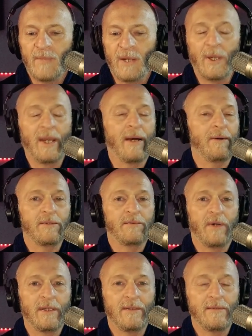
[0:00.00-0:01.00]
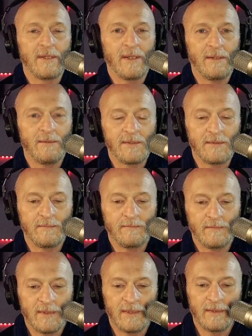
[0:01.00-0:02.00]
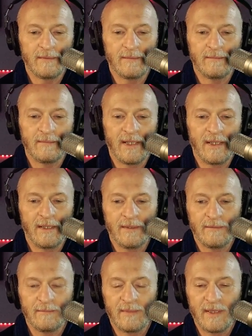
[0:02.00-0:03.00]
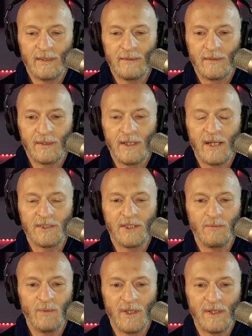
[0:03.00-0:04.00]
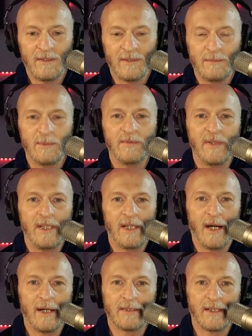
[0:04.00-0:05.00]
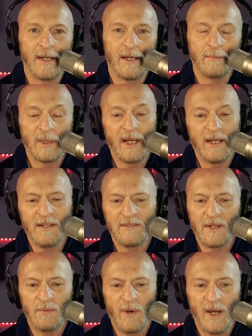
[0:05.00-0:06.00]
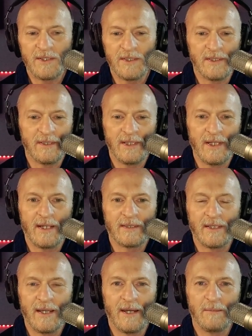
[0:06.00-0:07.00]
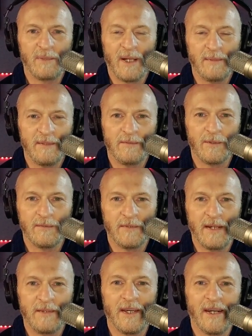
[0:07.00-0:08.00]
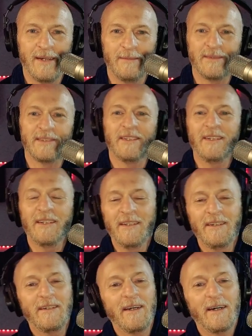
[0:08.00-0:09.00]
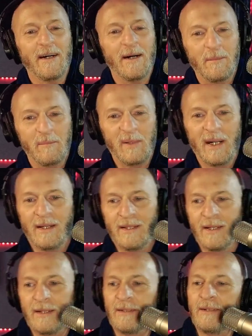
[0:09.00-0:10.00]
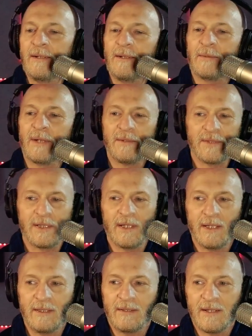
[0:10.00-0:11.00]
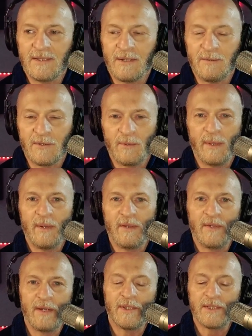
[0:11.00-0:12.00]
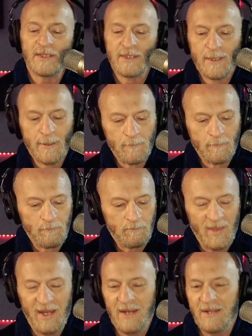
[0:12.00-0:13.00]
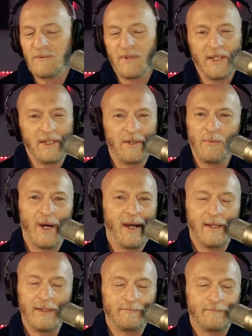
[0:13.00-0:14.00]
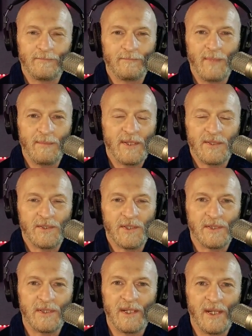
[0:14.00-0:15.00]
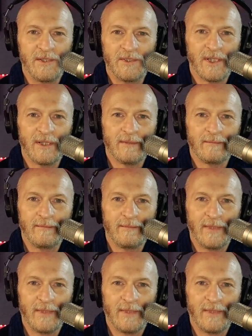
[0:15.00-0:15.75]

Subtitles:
anyway, yeah, it was fun. So that was my connection with the movie The Octagon. But I had already watched The Octagon probably 4 or 5 times by then when I was a kid because it was one of my favorites. And I don't really know why. Maybe it's just the ninja,